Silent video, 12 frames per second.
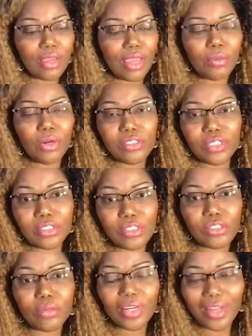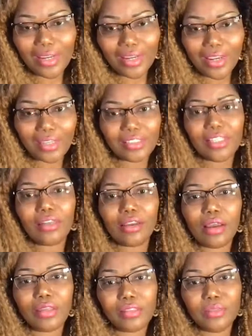want to consume a 99-cent
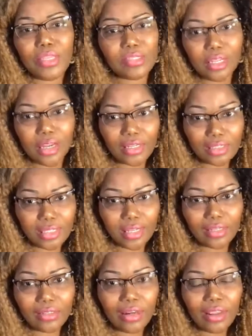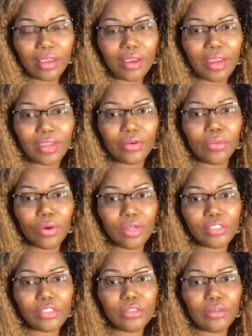piece of content, I don't want
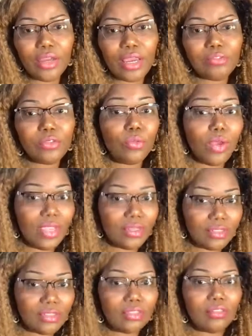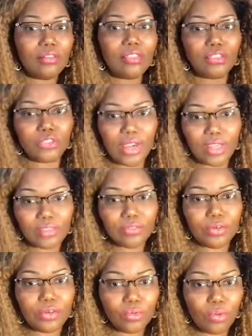to have to wait until it's
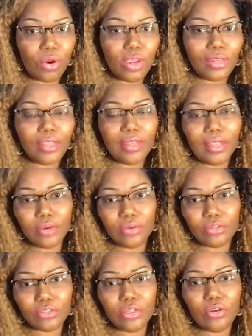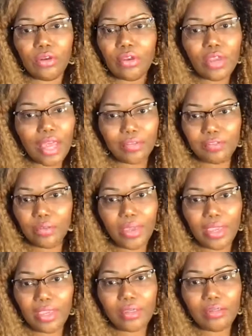transferred, and then also have to
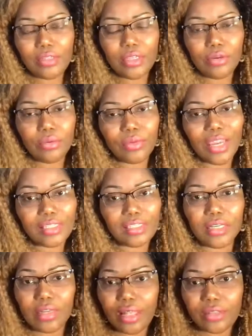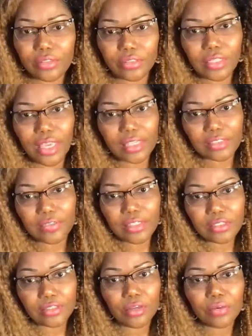pay, $19 in gas fees.
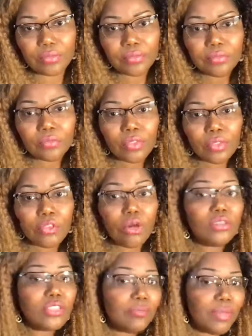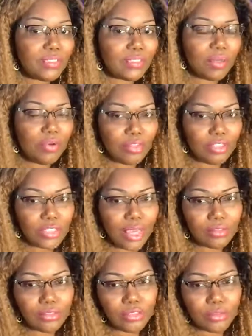So those have been some of the
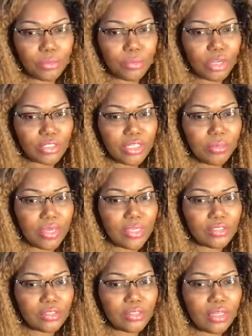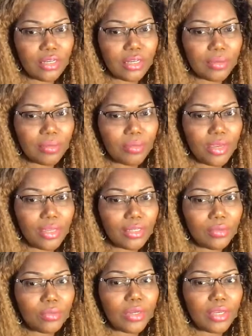challenges with blockchain-based, but
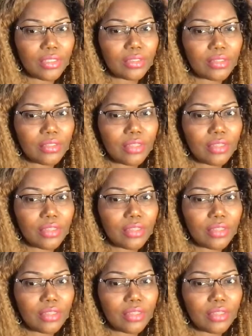with,